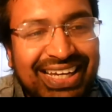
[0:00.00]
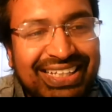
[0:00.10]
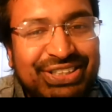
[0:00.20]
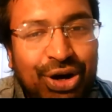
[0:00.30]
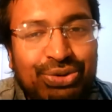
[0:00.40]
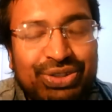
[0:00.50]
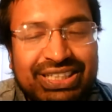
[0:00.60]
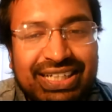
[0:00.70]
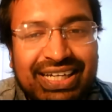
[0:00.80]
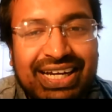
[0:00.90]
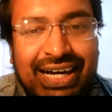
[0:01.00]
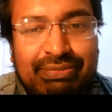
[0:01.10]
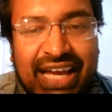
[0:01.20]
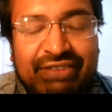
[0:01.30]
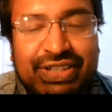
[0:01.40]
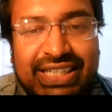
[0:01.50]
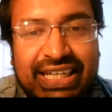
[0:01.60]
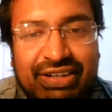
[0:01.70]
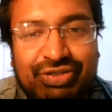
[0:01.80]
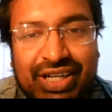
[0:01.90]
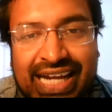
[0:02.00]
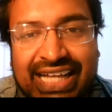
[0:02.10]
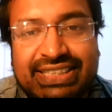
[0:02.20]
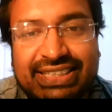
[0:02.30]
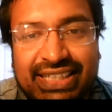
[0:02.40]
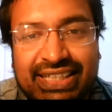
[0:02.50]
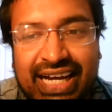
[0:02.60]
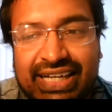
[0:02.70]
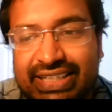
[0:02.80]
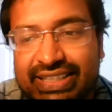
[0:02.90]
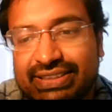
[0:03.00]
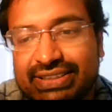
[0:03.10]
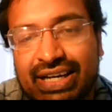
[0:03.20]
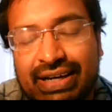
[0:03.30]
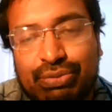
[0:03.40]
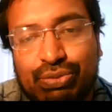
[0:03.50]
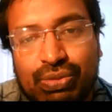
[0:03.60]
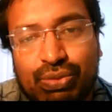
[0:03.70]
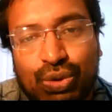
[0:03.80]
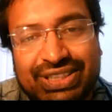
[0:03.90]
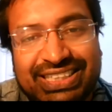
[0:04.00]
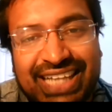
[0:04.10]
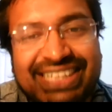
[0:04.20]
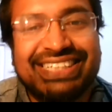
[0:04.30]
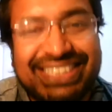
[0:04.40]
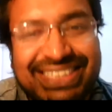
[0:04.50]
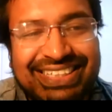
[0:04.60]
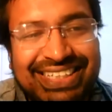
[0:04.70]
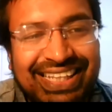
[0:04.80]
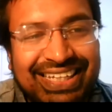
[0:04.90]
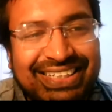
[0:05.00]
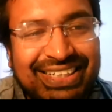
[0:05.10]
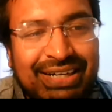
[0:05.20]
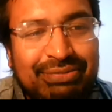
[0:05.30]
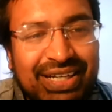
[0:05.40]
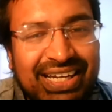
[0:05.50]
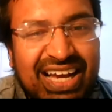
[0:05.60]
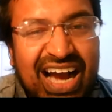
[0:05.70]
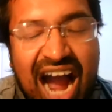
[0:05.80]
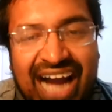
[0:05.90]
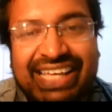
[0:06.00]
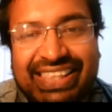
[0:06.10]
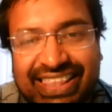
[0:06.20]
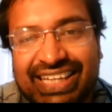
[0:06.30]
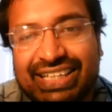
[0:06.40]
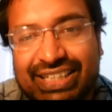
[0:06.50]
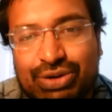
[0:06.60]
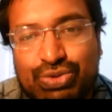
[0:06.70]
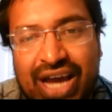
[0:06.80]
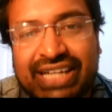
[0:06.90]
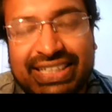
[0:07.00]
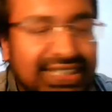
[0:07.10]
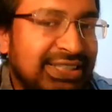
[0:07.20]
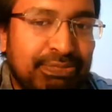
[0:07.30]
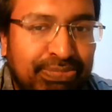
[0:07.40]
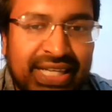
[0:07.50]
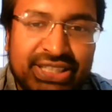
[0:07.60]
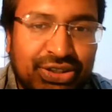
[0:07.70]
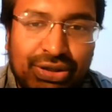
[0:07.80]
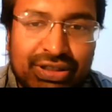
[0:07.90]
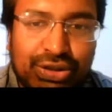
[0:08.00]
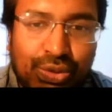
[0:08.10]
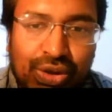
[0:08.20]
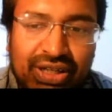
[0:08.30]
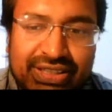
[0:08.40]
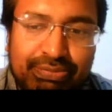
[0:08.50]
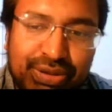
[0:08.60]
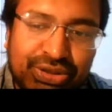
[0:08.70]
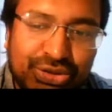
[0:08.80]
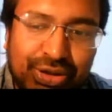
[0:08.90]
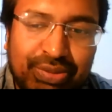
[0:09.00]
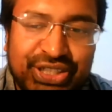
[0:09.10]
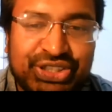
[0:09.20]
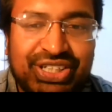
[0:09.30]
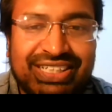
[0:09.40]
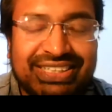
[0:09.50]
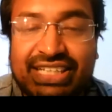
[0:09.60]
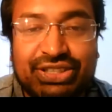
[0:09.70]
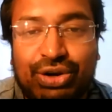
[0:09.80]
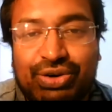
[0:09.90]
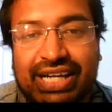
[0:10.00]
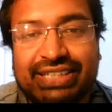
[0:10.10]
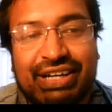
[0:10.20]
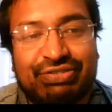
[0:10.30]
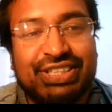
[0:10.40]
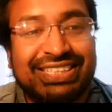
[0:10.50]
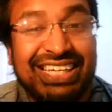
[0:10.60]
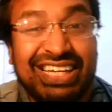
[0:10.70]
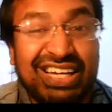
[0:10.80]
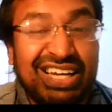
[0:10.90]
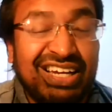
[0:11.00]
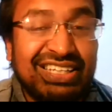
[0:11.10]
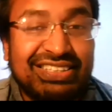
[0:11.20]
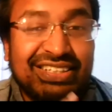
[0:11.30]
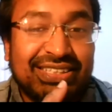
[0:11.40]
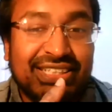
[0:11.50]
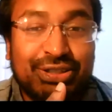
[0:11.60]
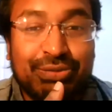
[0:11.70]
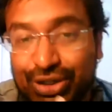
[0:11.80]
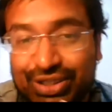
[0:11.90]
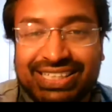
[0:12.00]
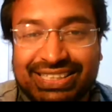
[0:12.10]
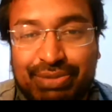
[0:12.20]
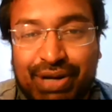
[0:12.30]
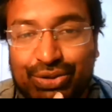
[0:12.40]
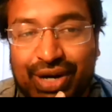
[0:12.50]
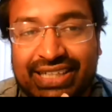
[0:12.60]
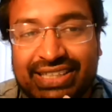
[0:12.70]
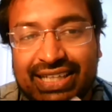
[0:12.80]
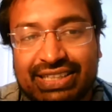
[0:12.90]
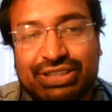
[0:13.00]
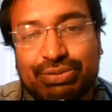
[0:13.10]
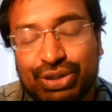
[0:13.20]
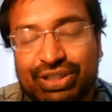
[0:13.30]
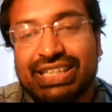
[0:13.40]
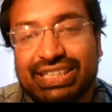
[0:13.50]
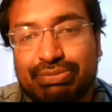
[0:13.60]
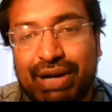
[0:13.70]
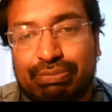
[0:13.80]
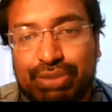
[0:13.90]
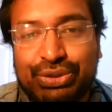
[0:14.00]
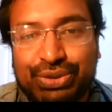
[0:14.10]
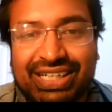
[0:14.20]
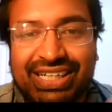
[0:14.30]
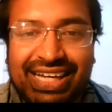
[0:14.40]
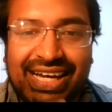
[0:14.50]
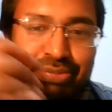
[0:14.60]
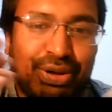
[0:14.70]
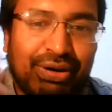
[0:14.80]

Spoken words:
Don't ever give an answer that is one-sided, like I think red is the best color in the world and blue is rubbish. That's not right. You have to say there's some good things about red and there's some good things about blue, but